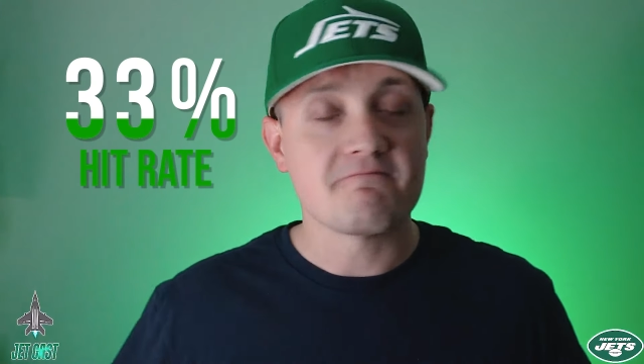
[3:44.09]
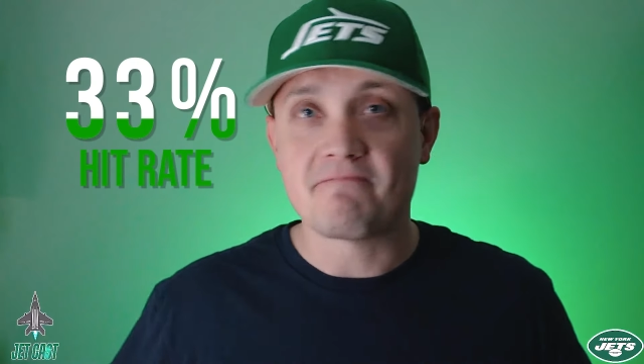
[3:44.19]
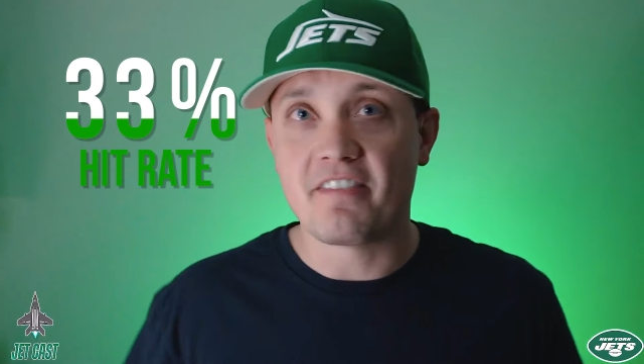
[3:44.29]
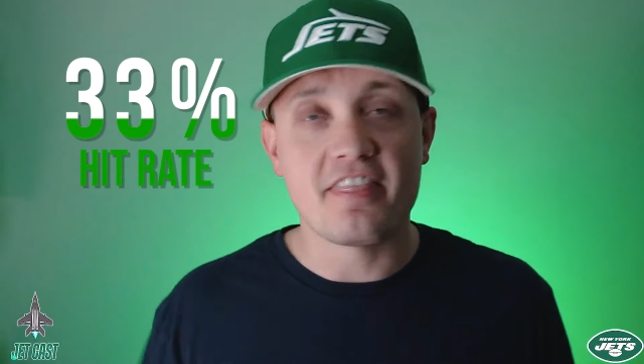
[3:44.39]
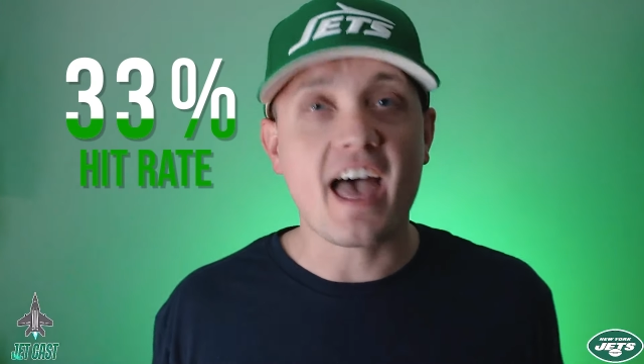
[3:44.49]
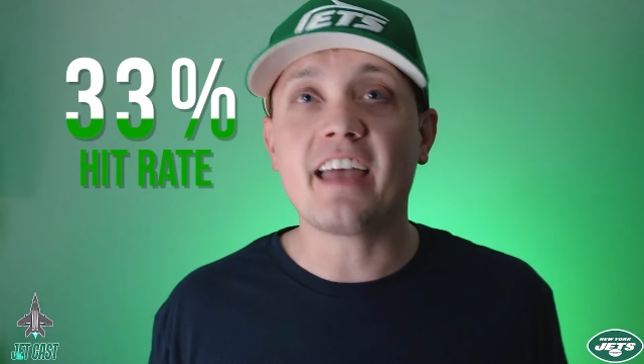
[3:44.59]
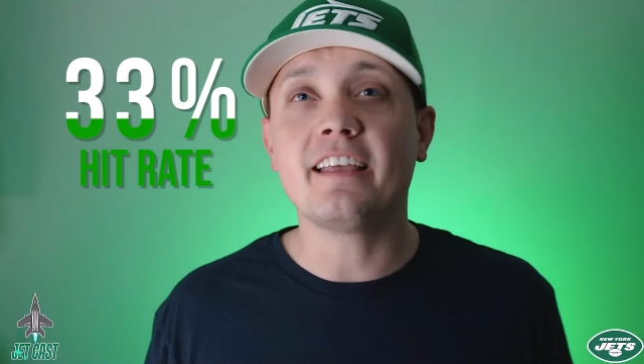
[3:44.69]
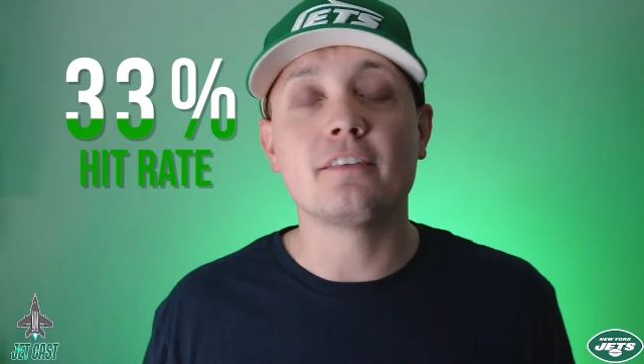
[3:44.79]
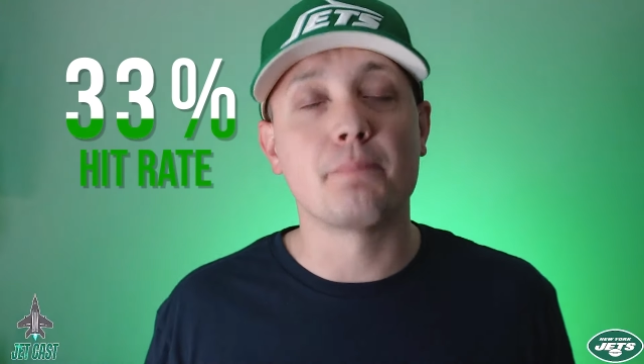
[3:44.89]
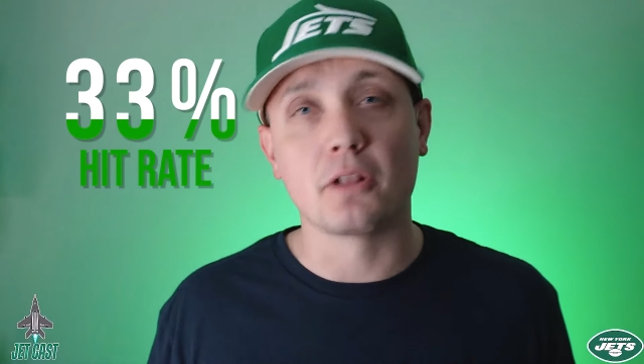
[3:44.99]
That
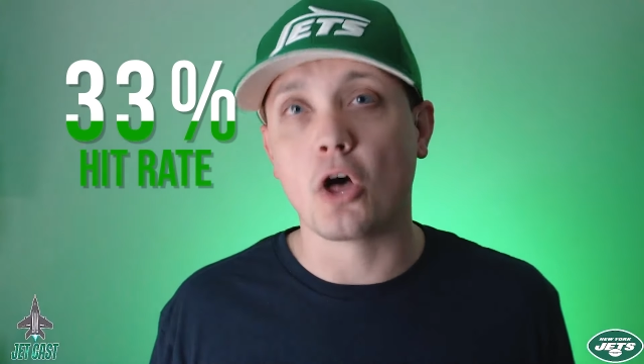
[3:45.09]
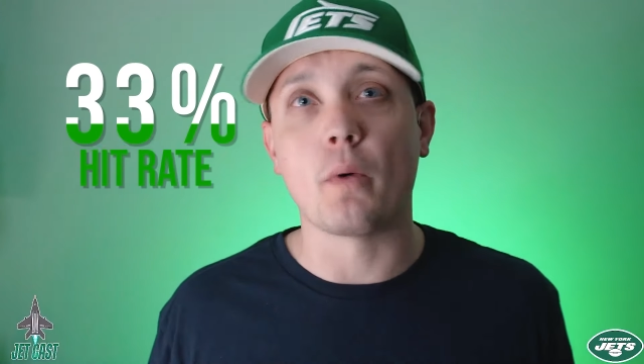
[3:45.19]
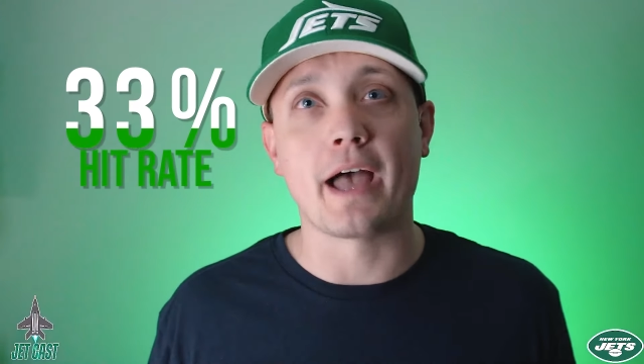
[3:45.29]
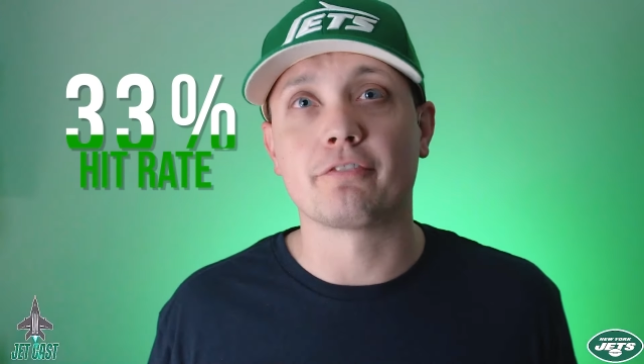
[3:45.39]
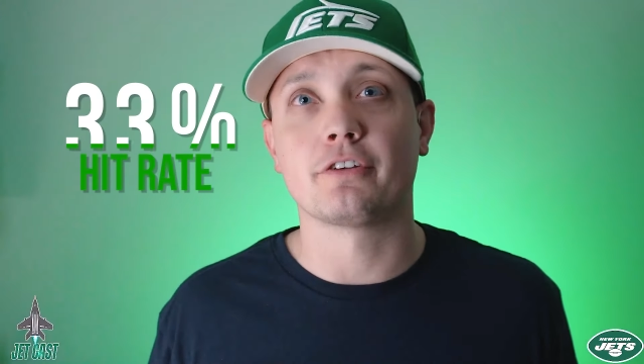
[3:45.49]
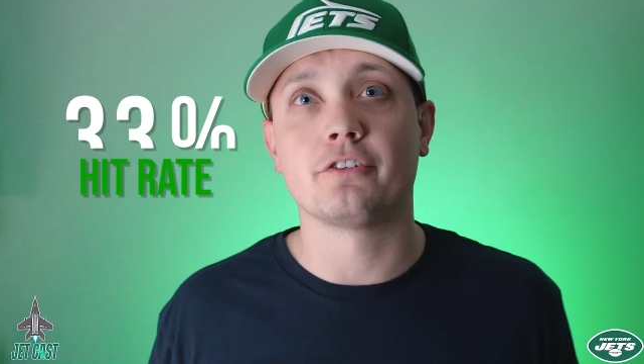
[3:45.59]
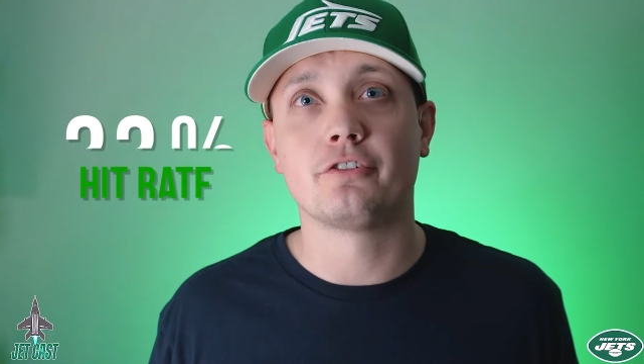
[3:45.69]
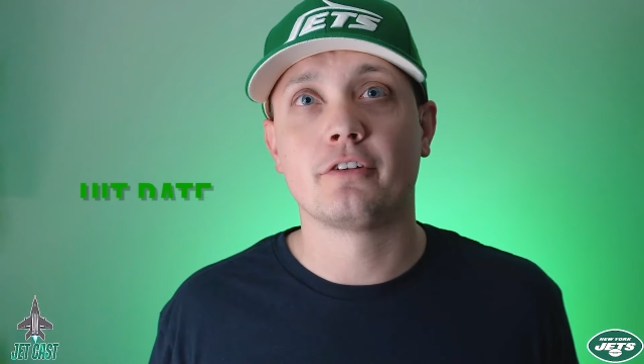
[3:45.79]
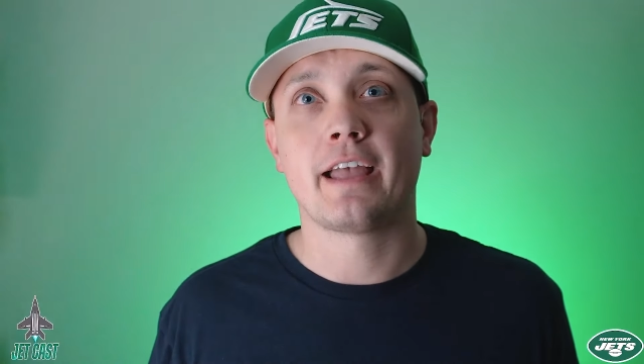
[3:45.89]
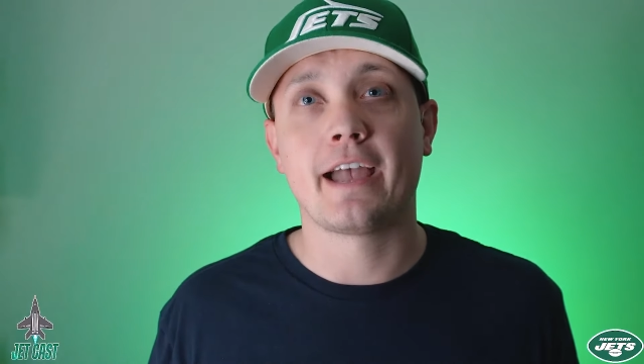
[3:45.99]
is below
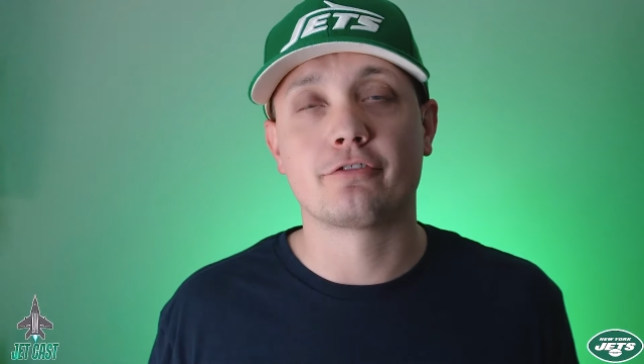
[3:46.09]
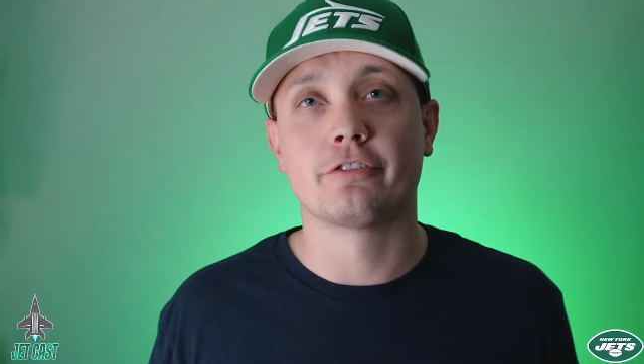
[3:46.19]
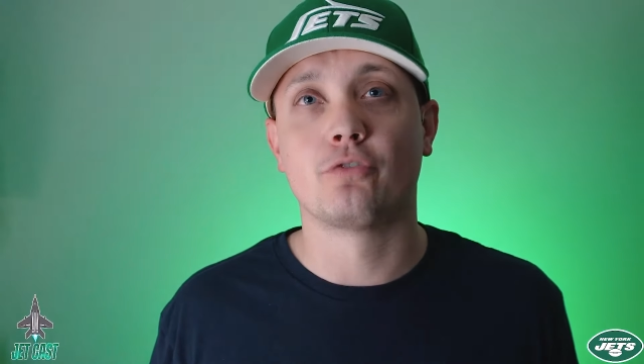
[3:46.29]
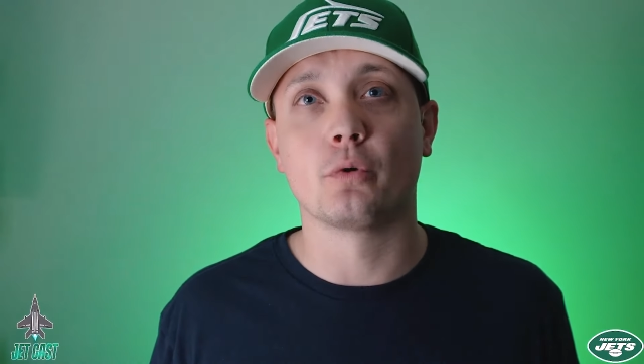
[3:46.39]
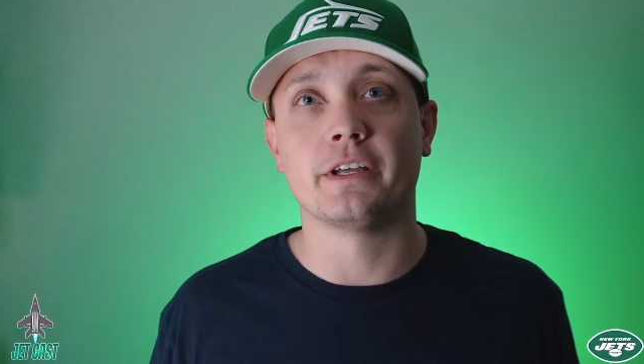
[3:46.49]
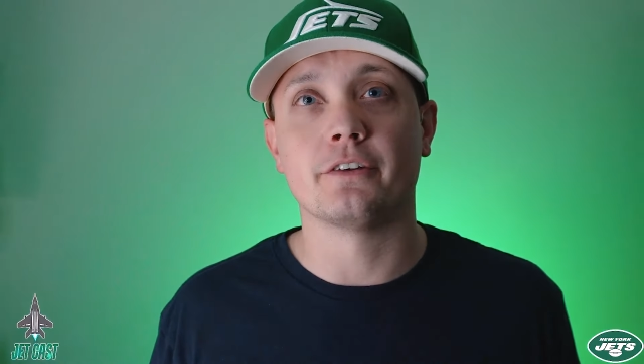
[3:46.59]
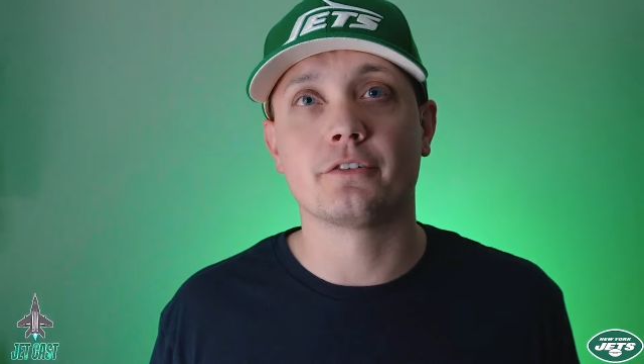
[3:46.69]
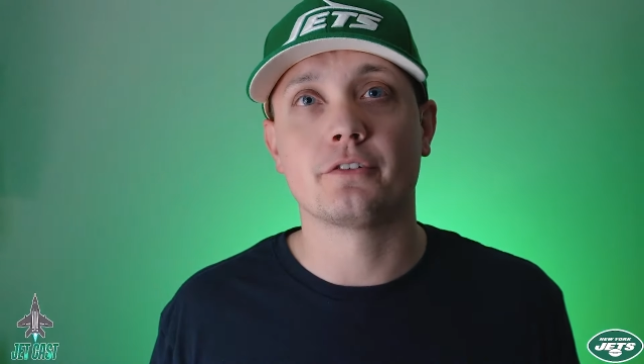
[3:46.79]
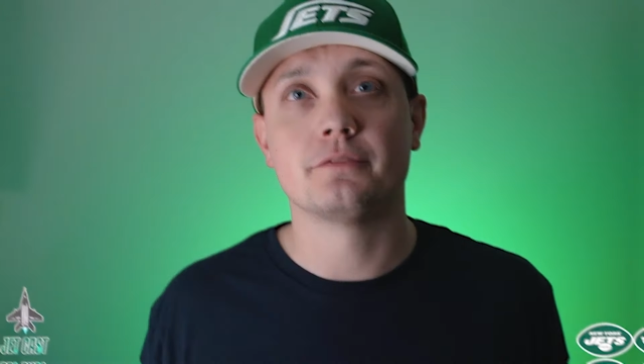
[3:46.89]
average after four years.